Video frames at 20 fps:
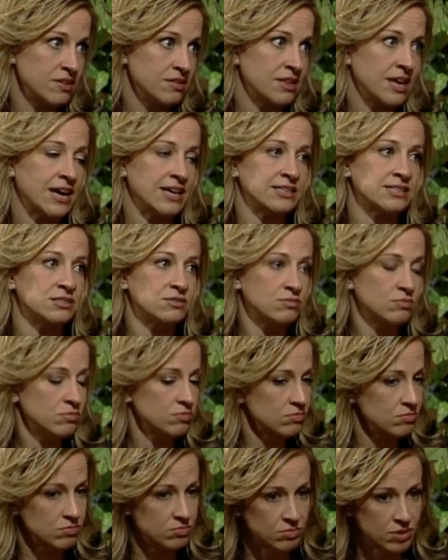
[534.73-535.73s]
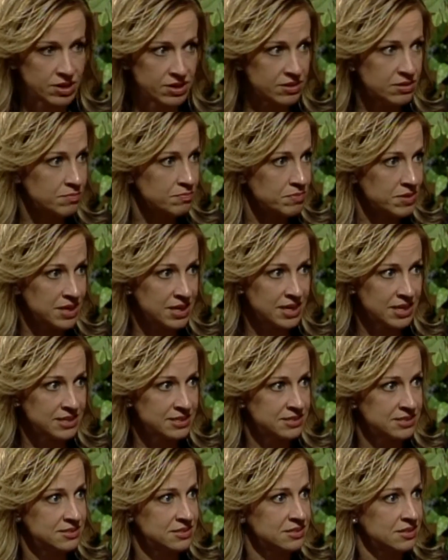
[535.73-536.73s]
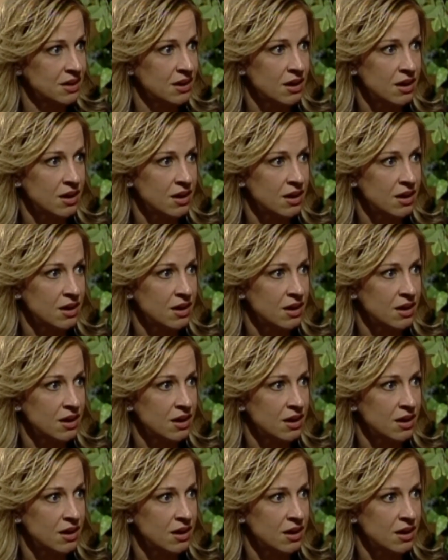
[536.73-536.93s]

That's one of the biggest